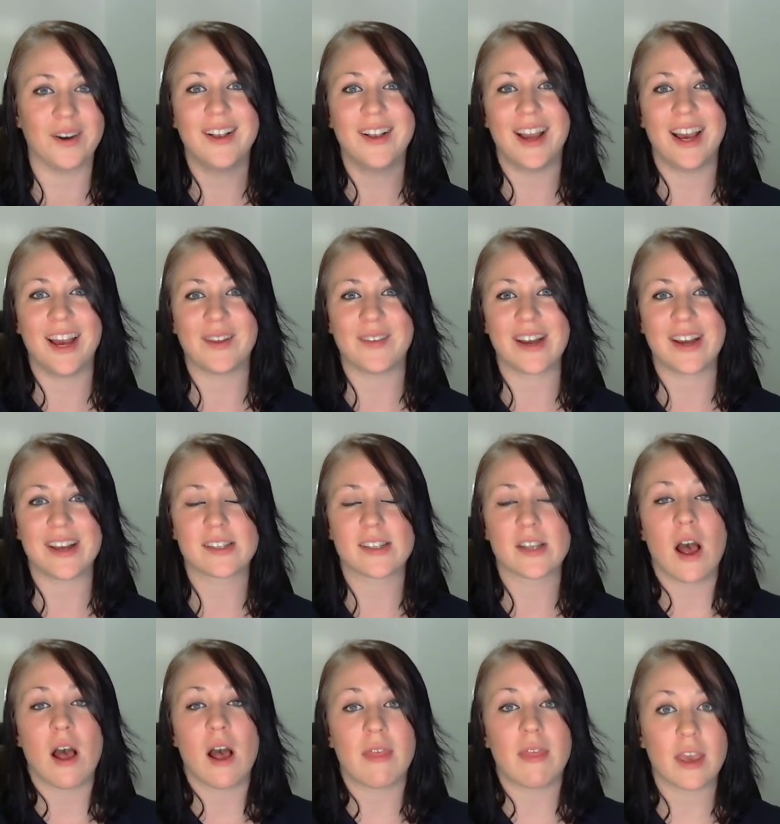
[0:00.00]
anyways,
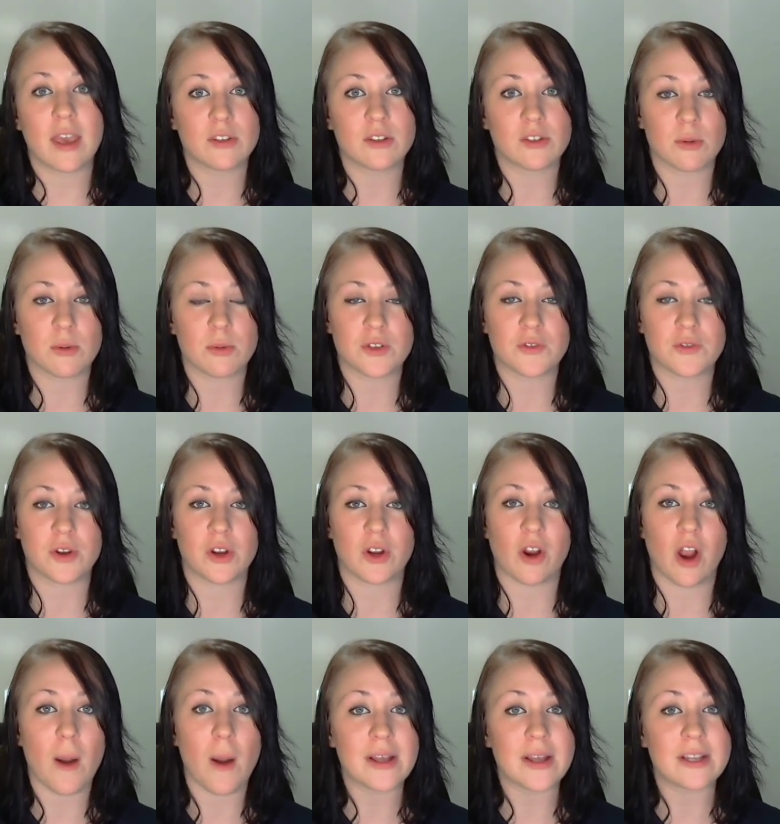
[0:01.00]
thank you so much for your
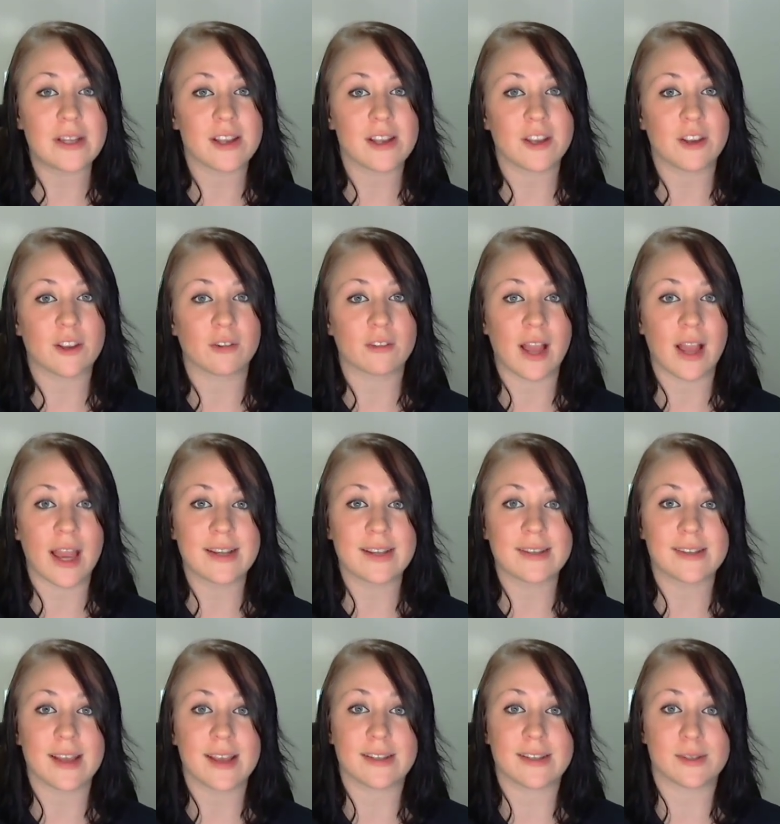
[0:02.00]
comments and your
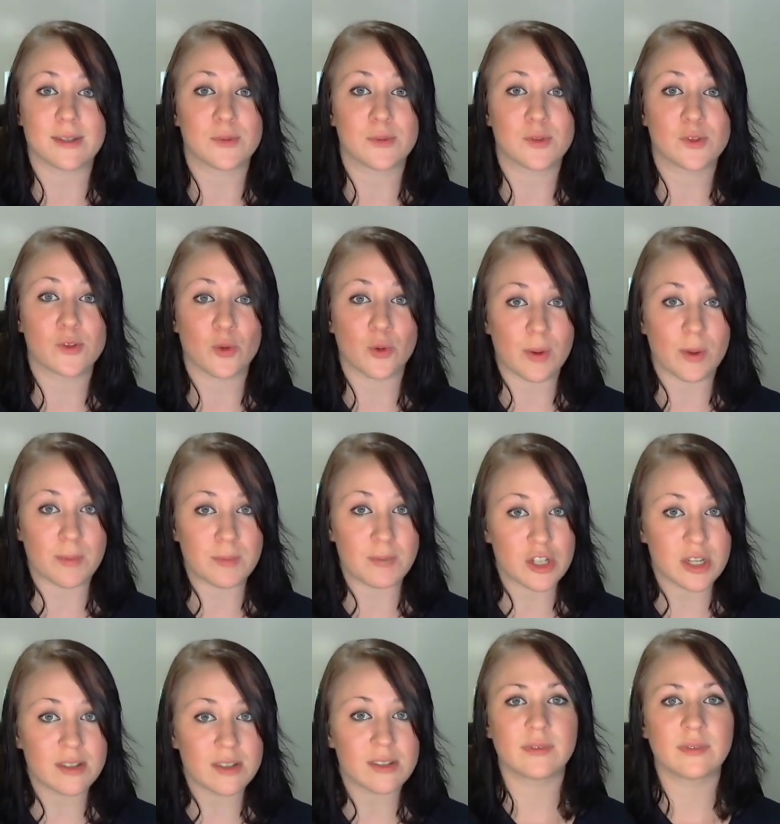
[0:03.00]
likes and
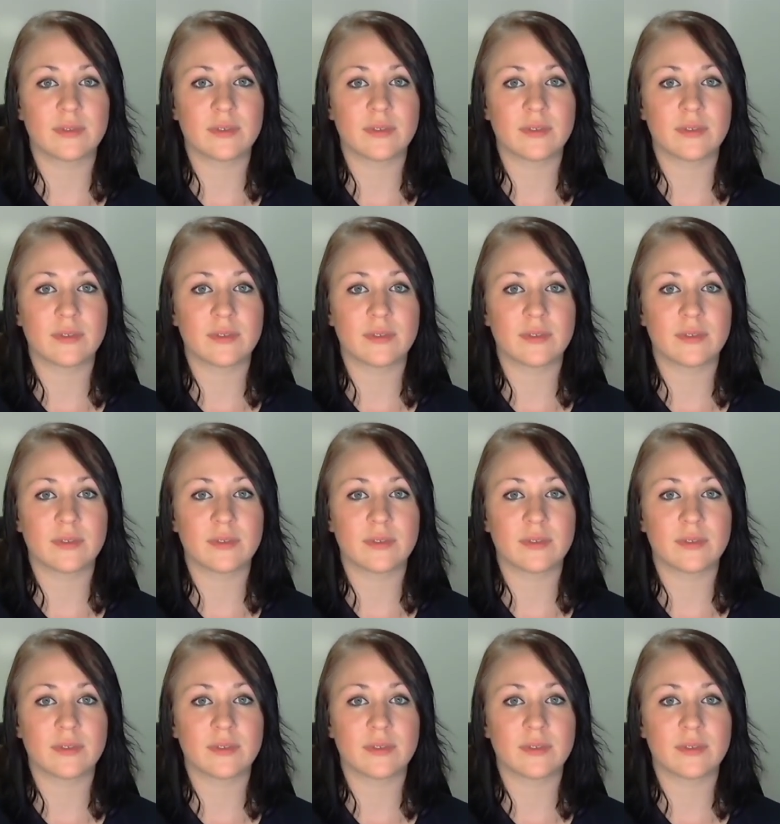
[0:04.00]
subscriptions.